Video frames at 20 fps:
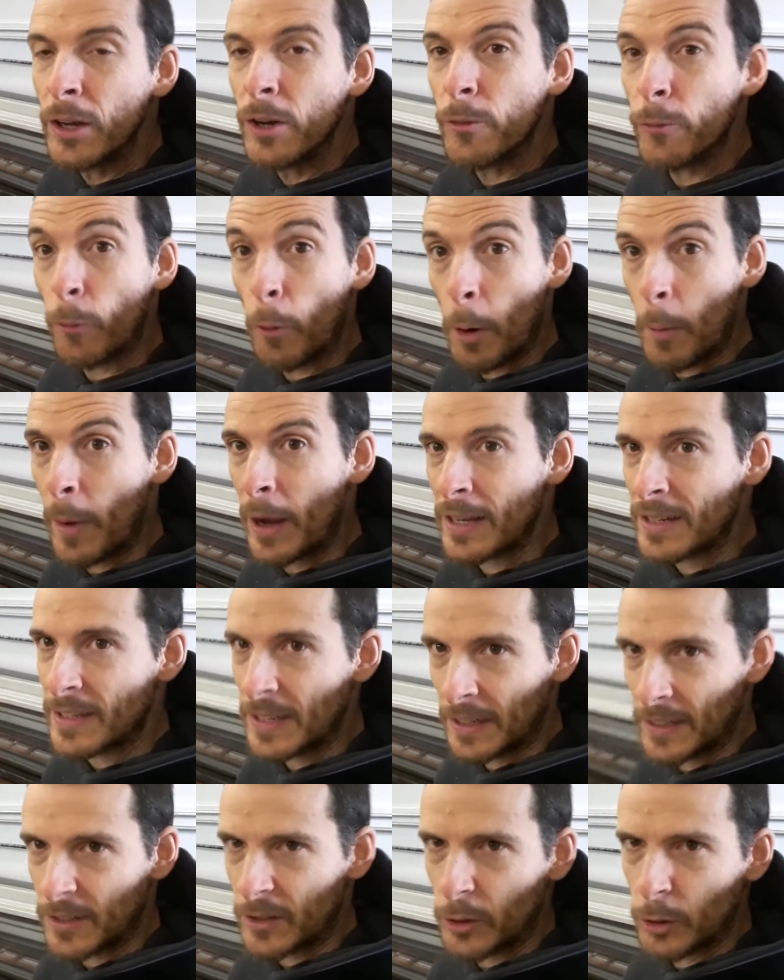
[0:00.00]

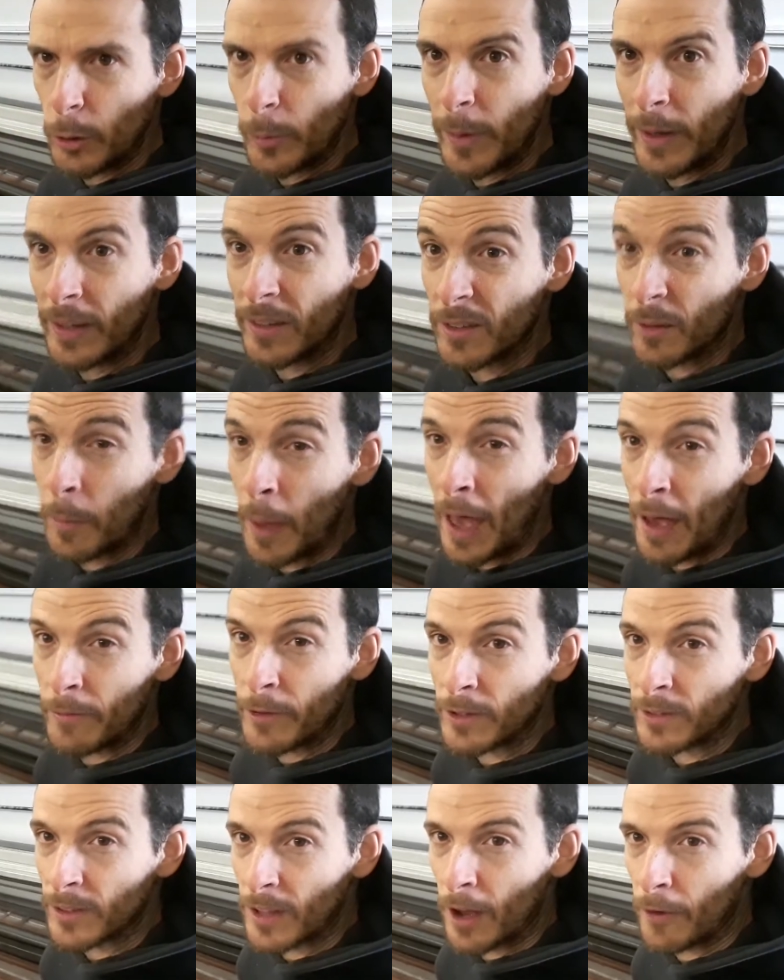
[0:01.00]
4x6 tubing, some heavy
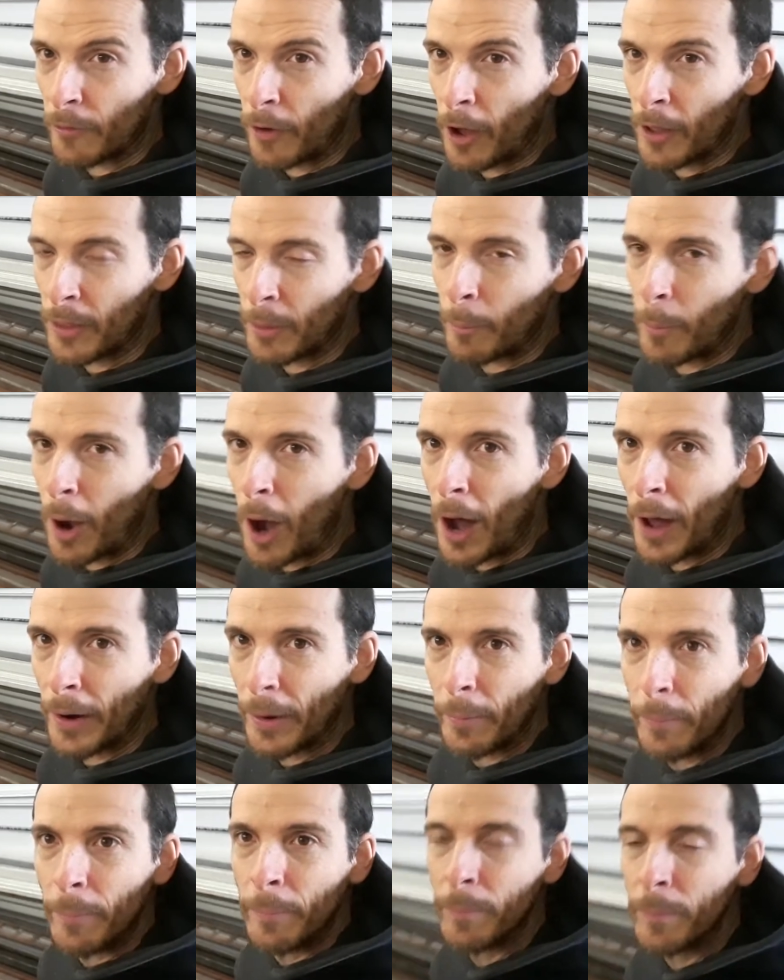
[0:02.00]
stuff on the
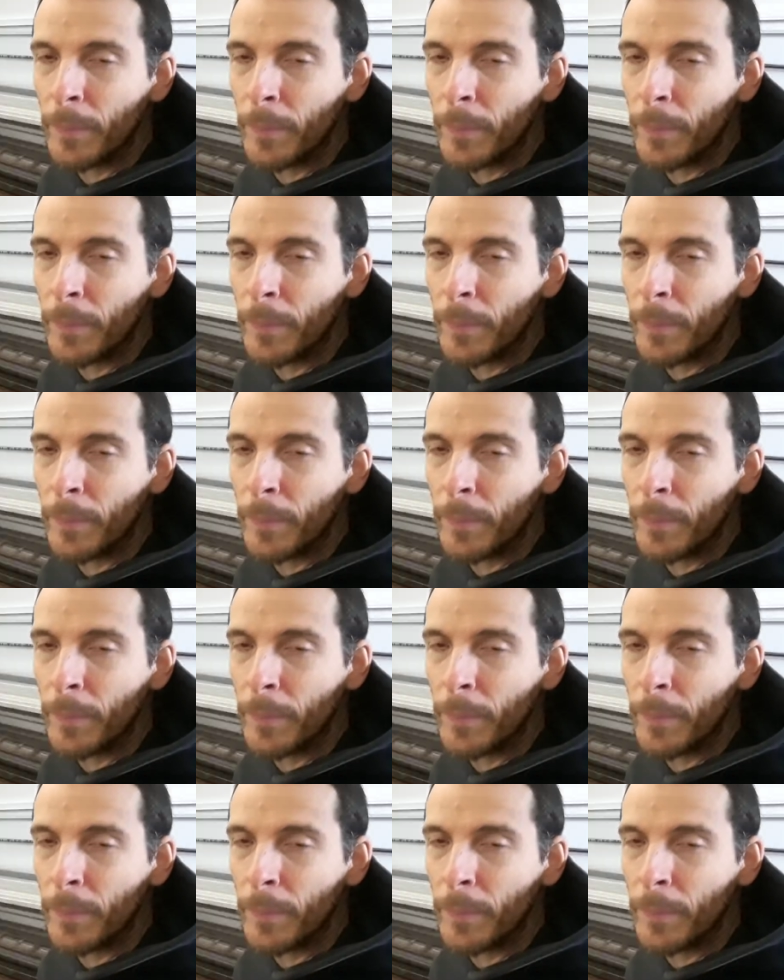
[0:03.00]
bottom.